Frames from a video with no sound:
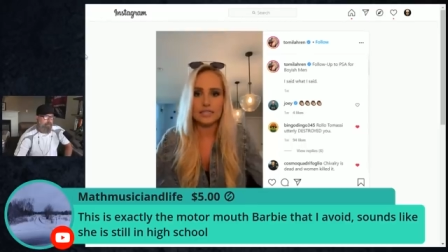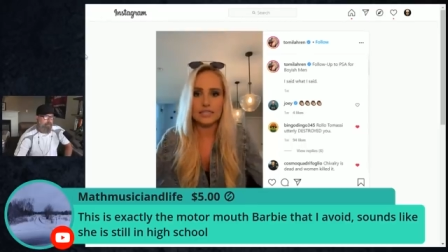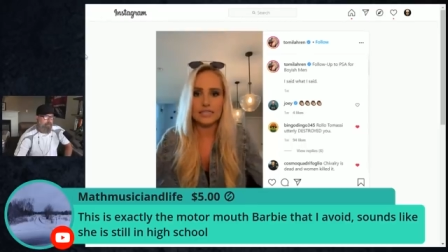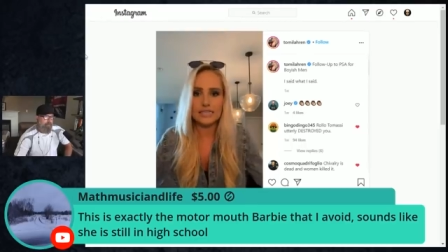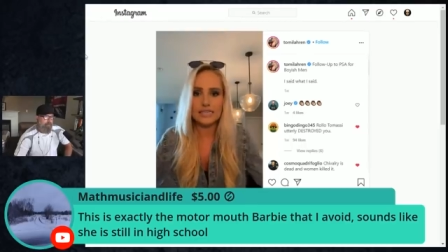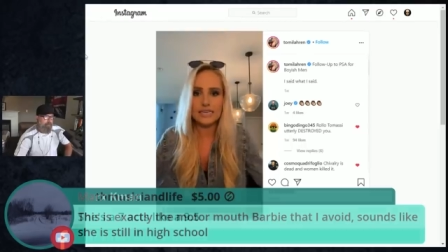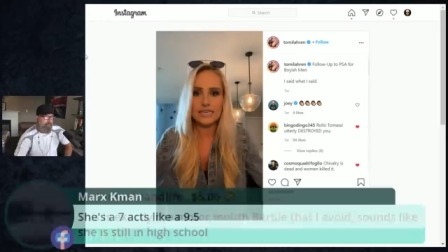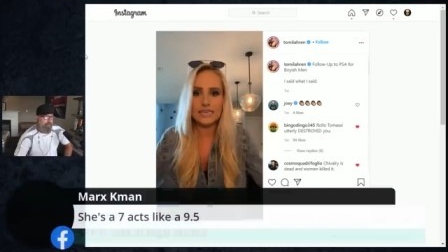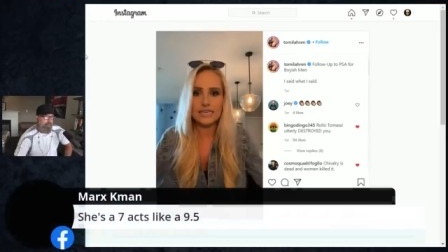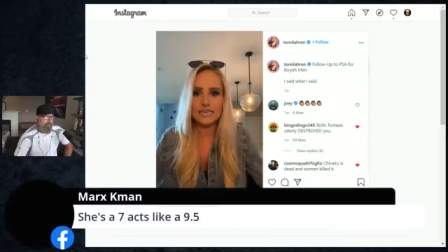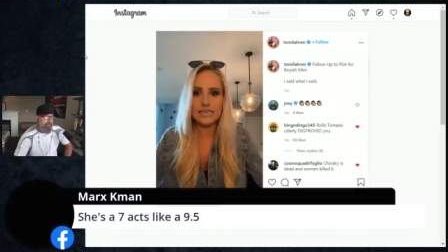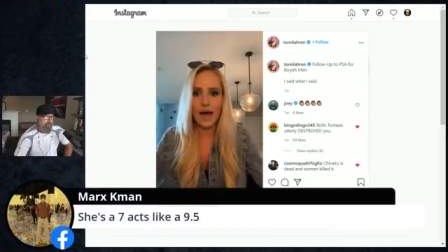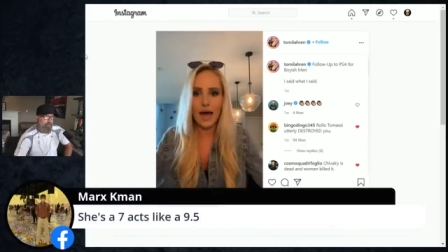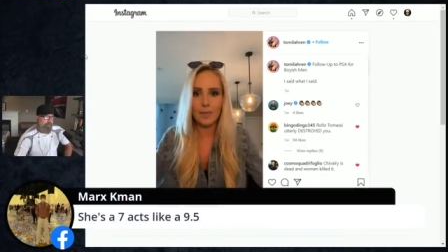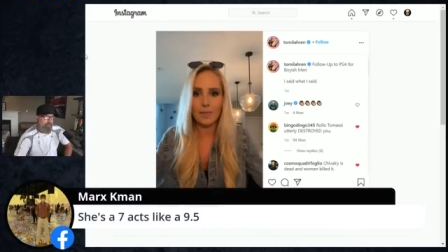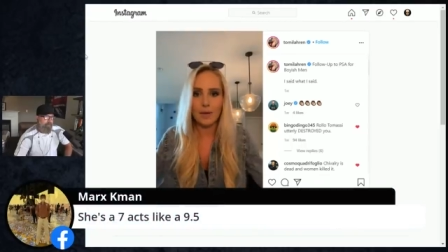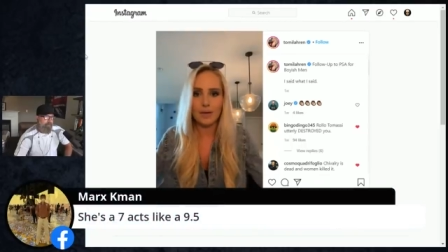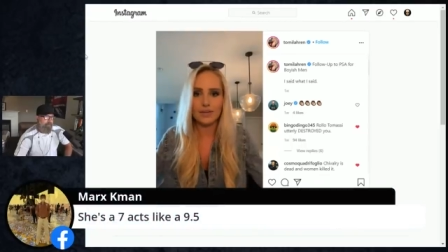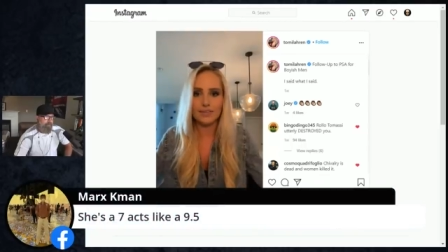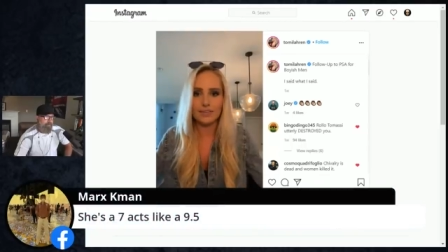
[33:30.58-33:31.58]
DBAP
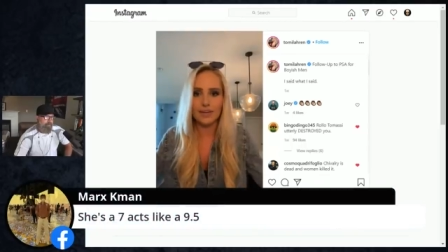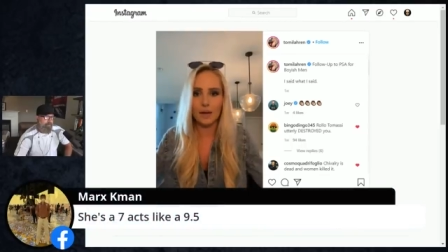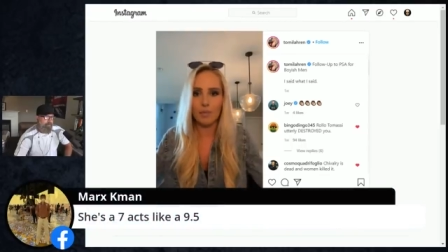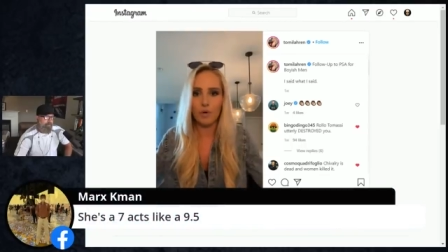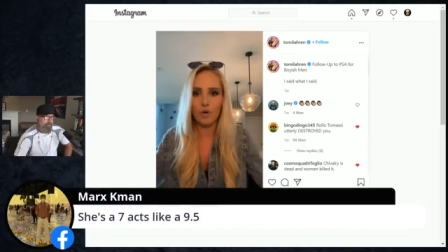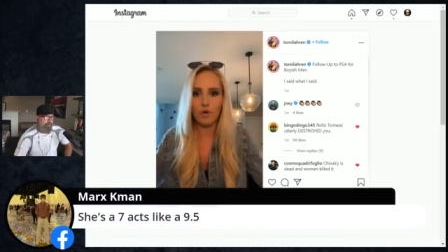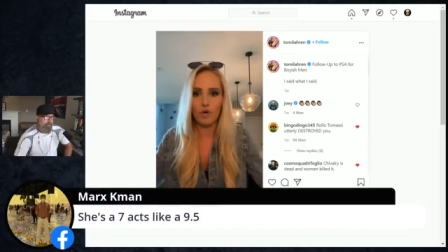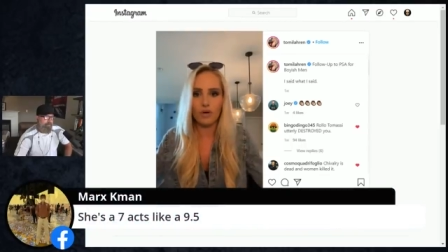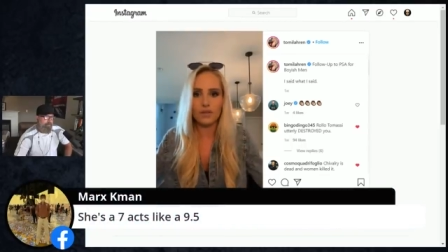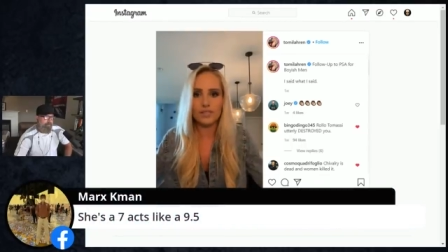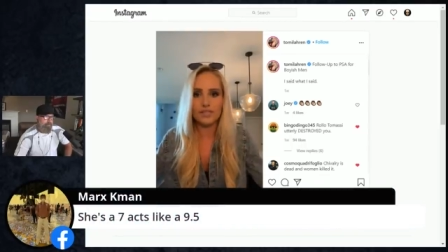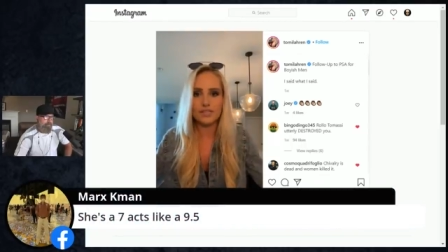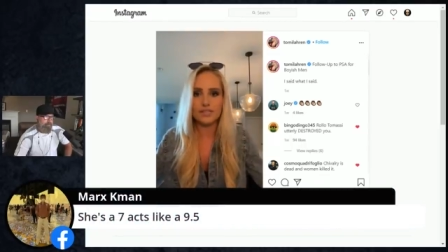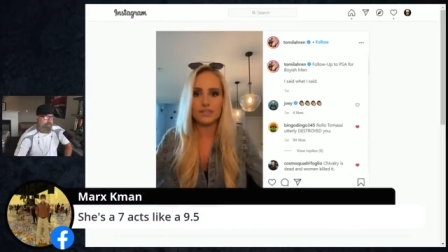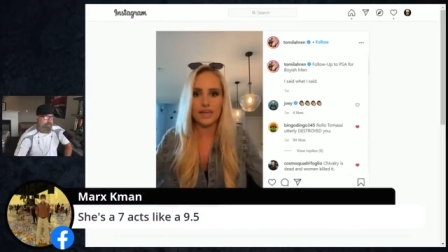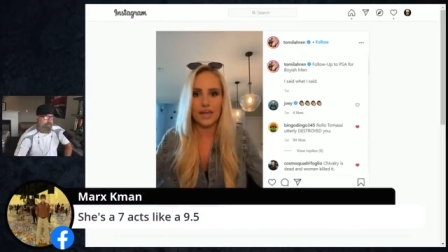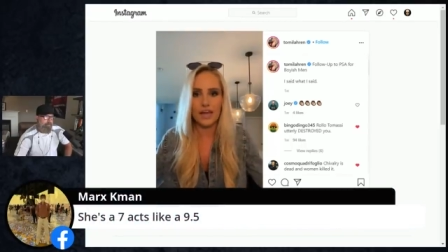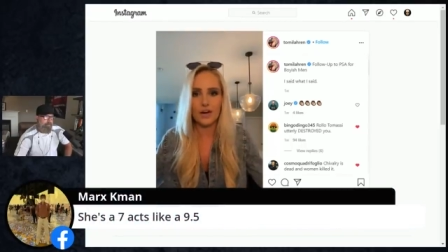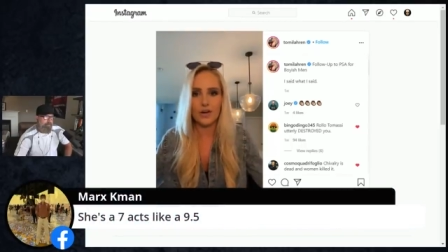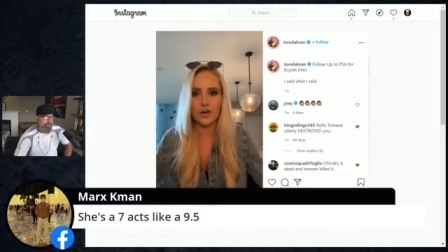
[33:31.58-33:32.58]
double
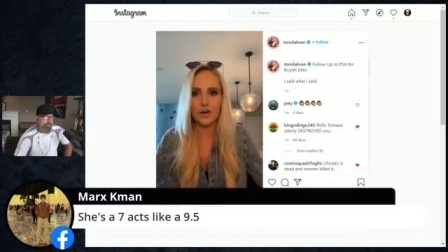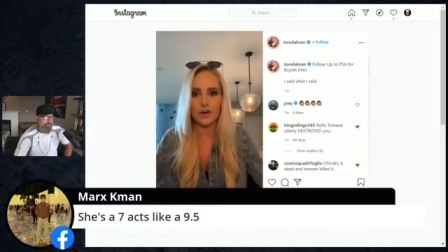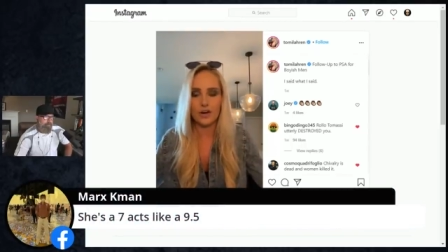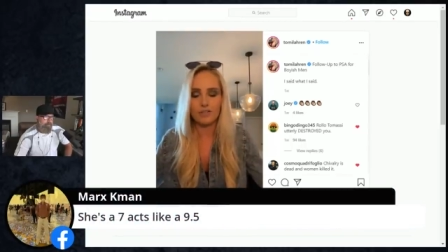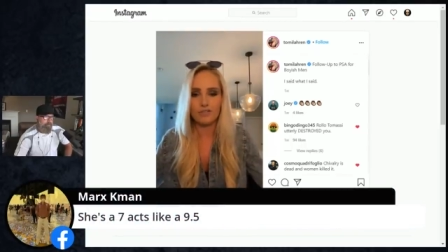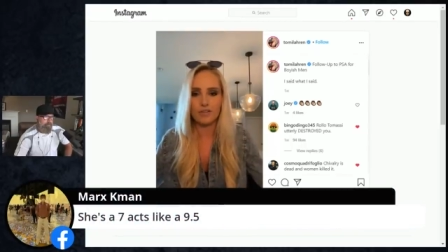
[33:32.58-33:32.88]
standard.